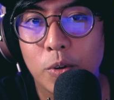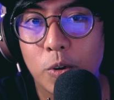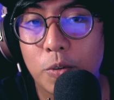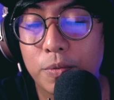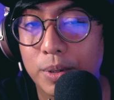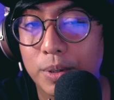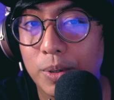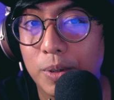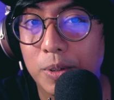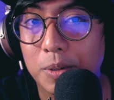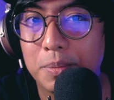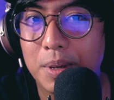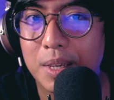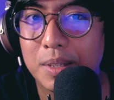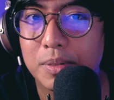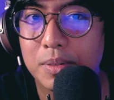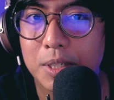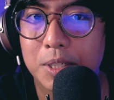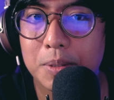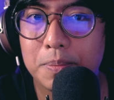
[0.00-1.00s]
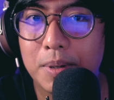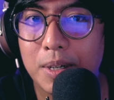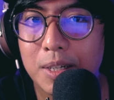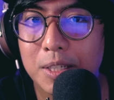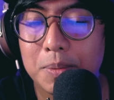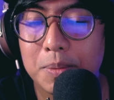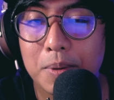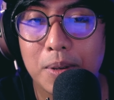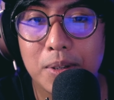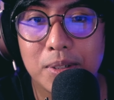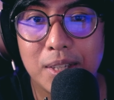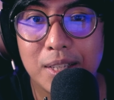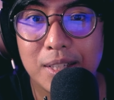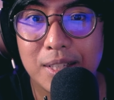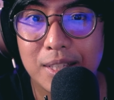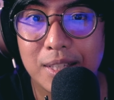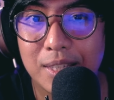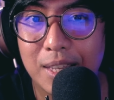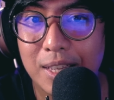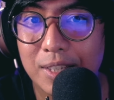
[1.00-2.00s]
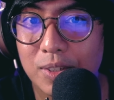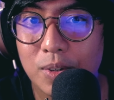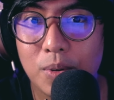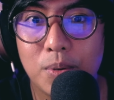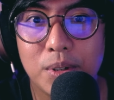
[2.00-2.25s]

overall bass response, because it is